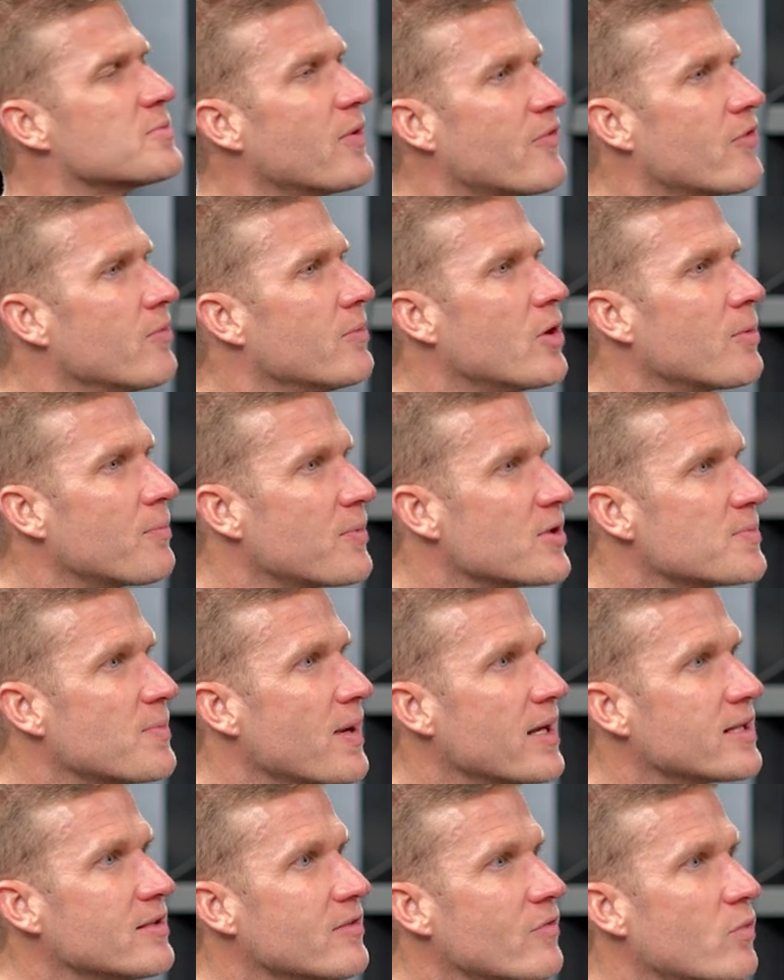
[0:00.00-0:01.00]
But from your
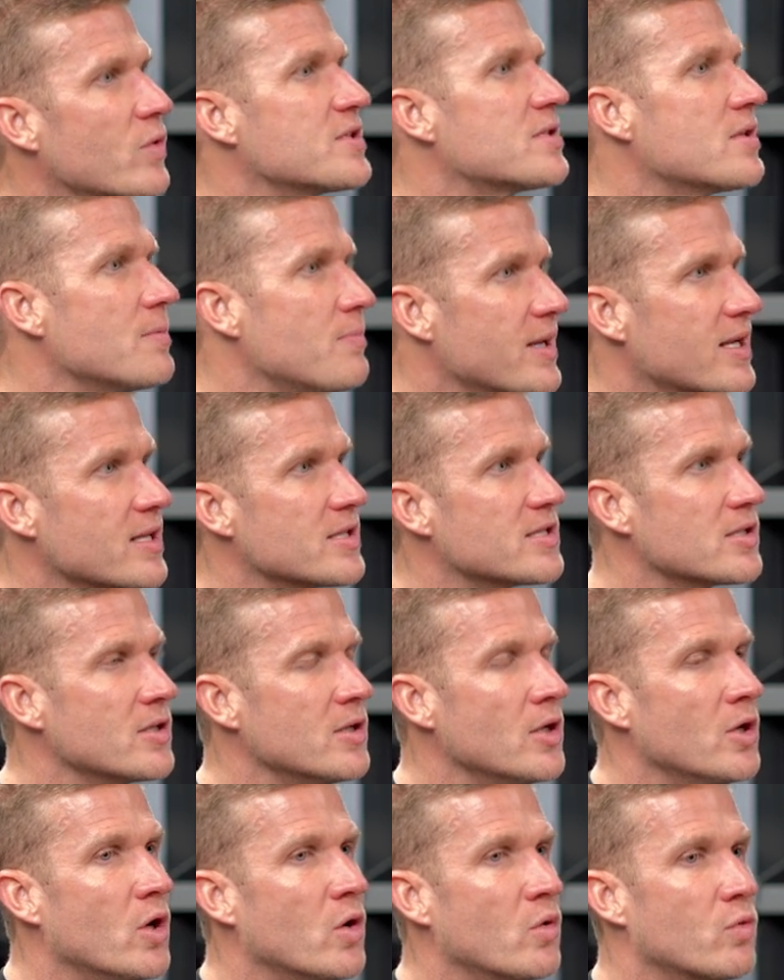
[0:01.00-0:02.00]
perspective, what's the biggest
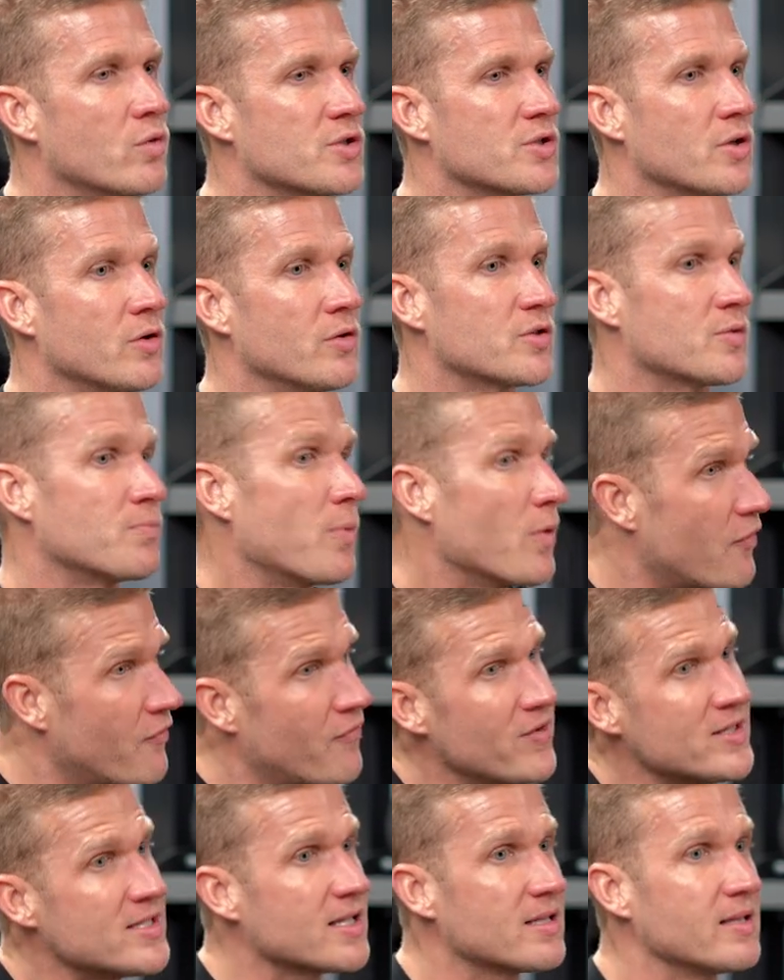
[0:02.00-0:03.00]
results, both
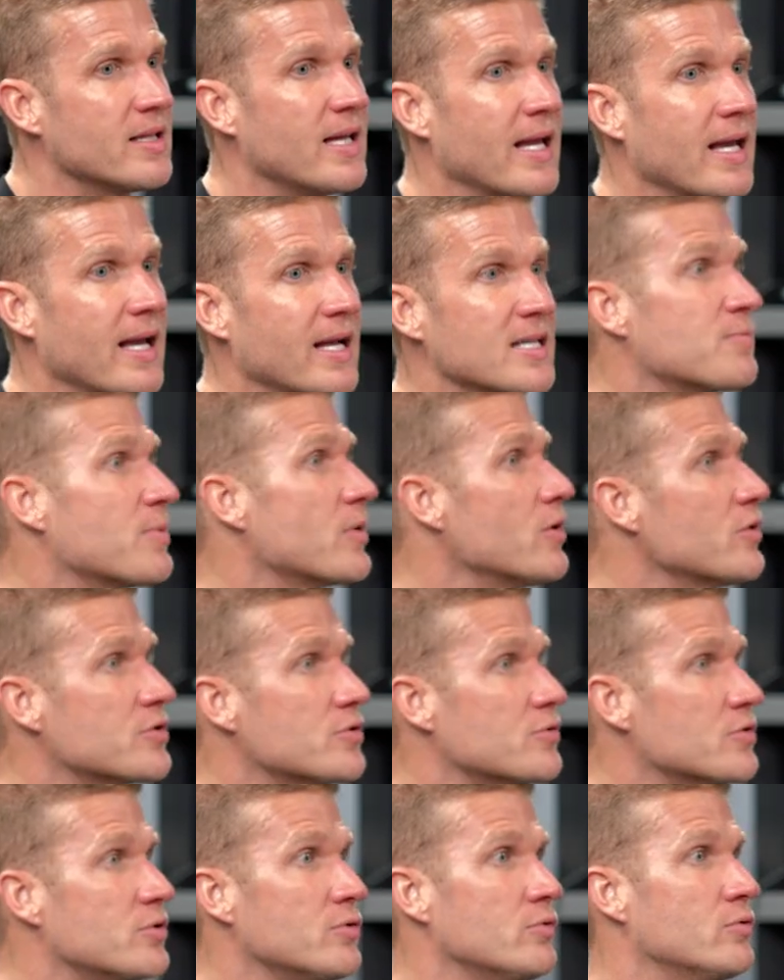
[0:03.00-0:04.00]
physically, I guess, but
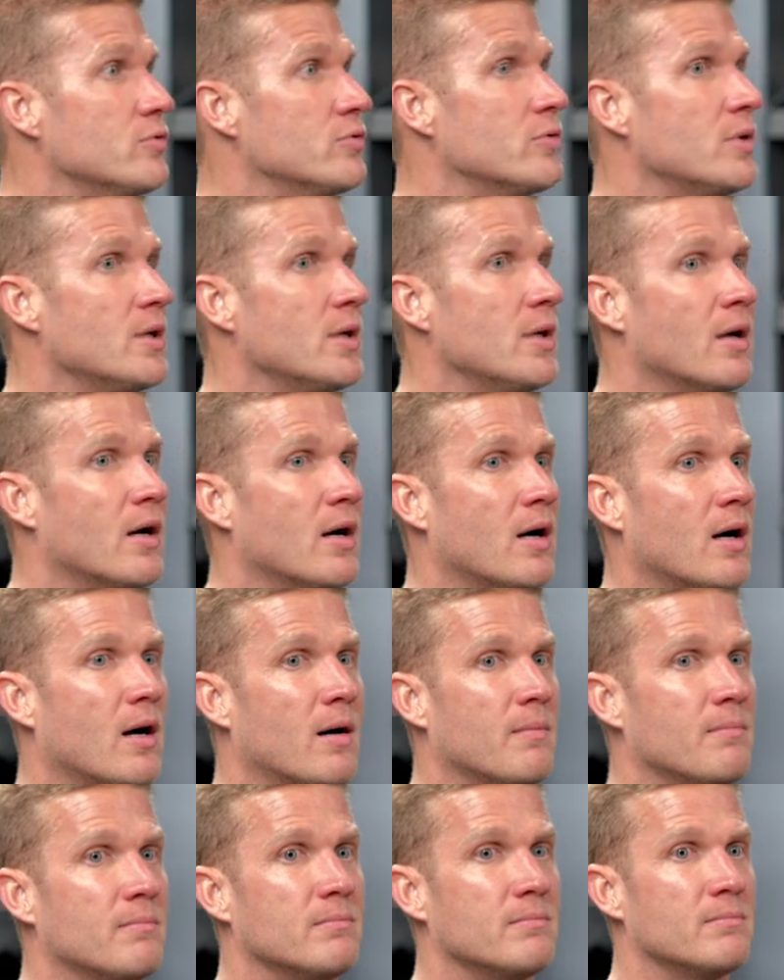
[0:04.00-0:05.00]
also too,
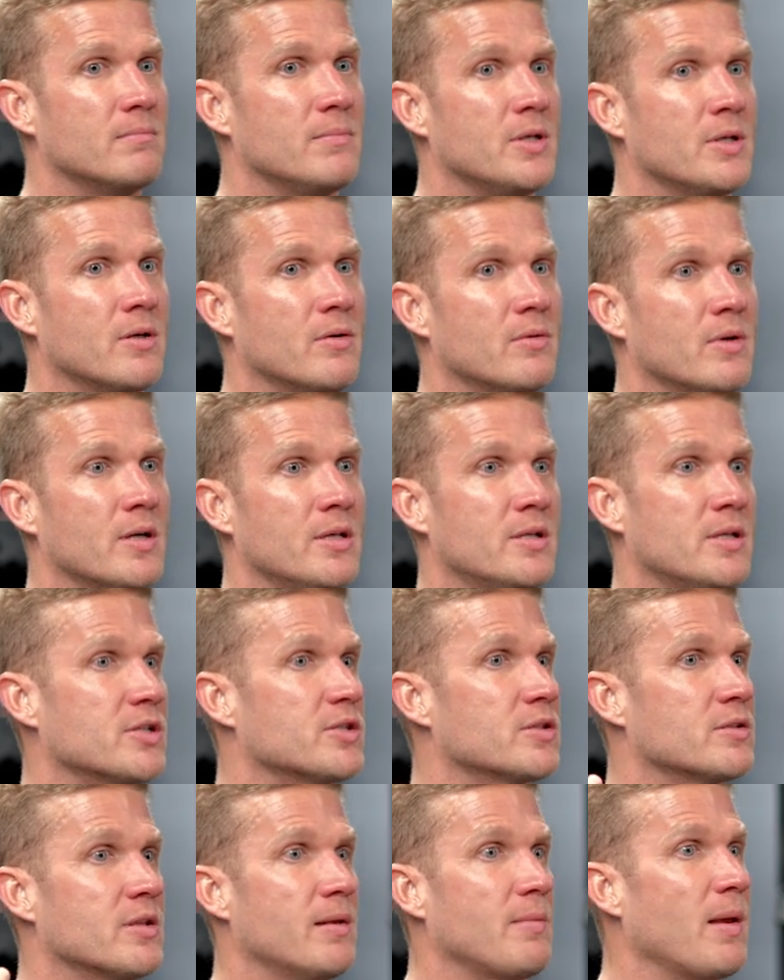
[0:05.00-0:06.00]
um, you know,
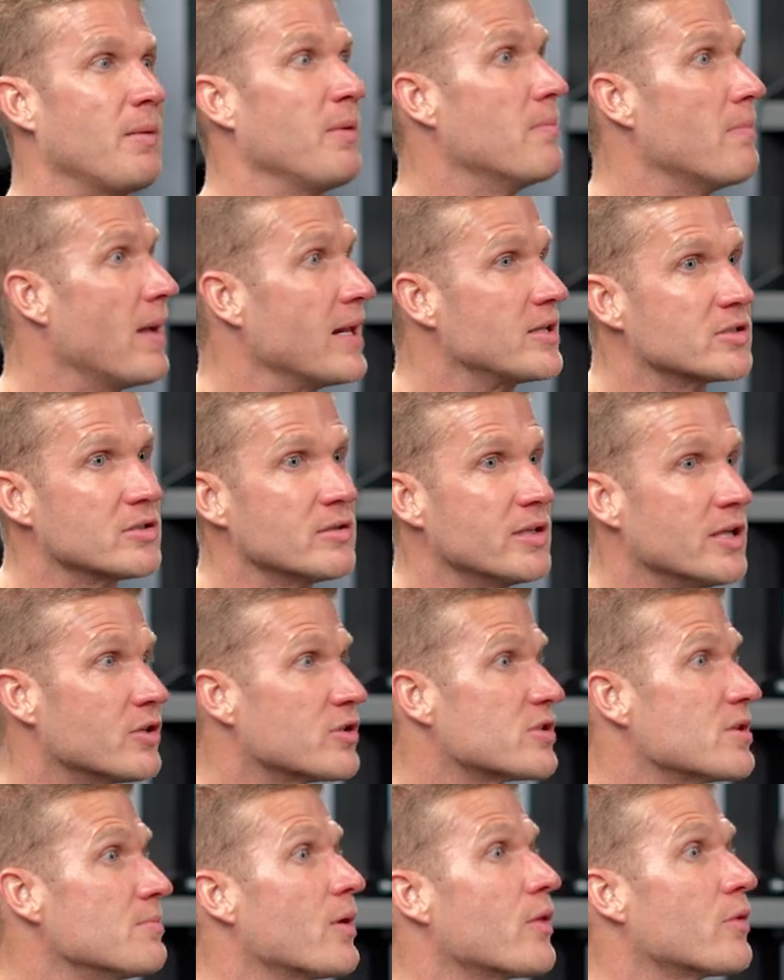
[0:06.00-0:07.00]
additionally, maybe mentally or
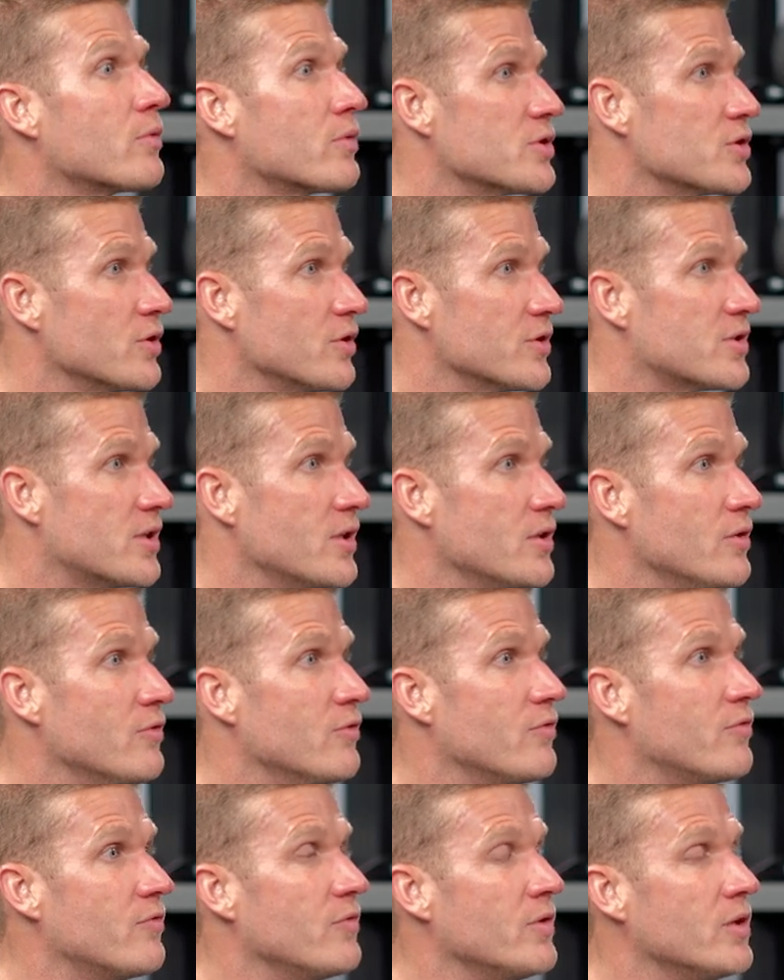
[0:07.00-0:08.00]
some other results that
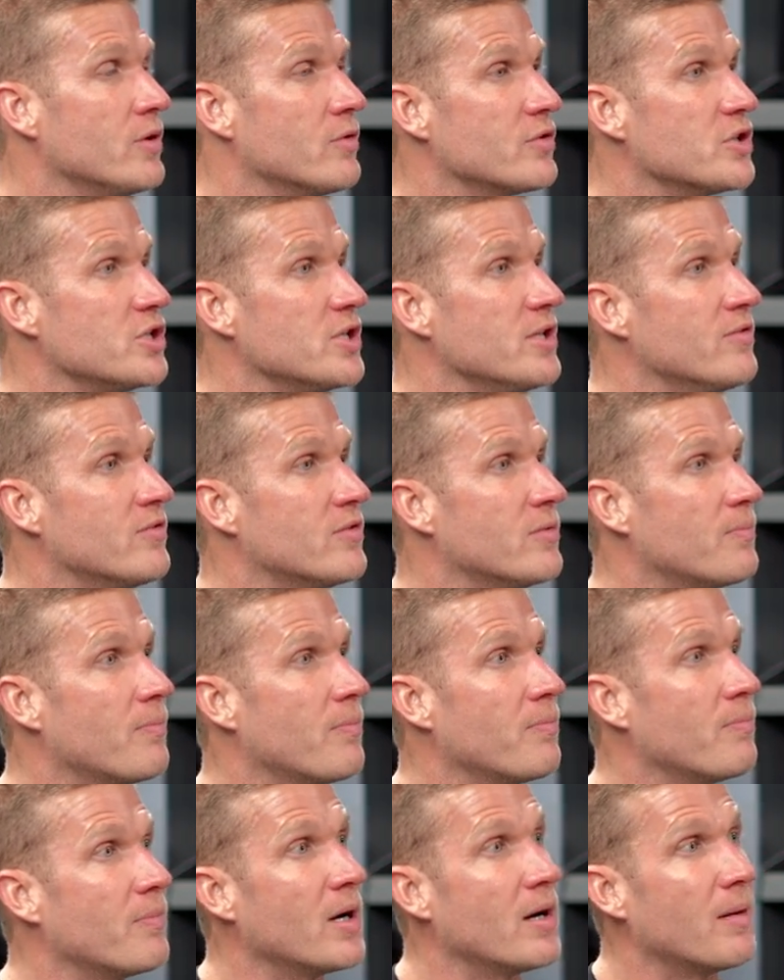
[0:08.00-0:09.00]
you've you know, achieved
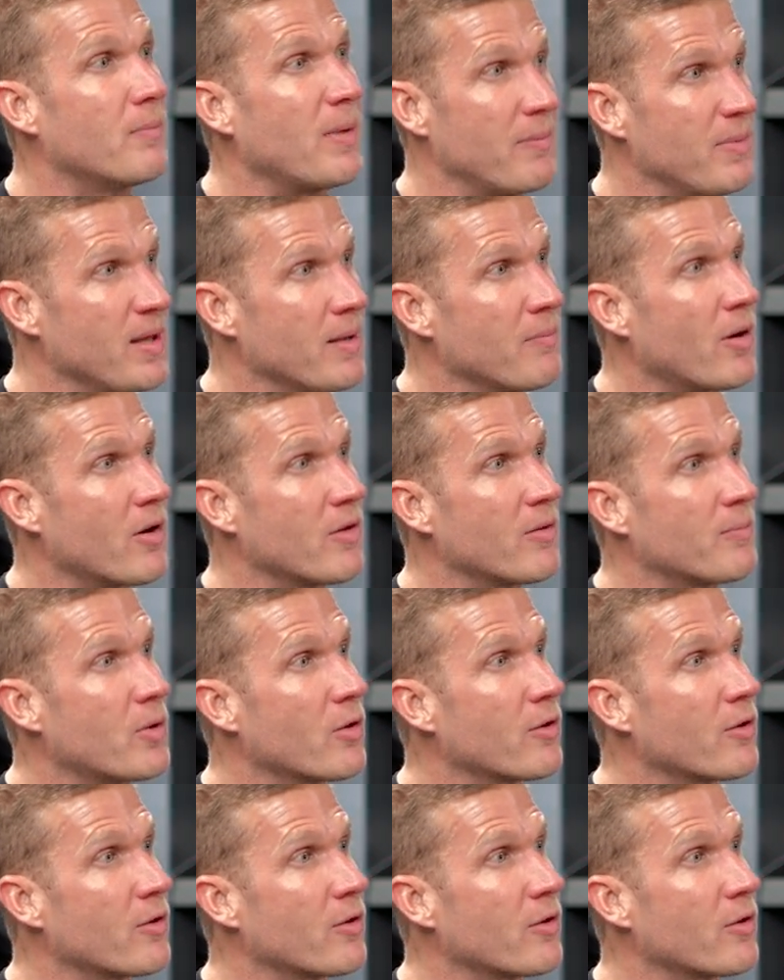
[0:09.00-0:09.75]
uh, by being part of the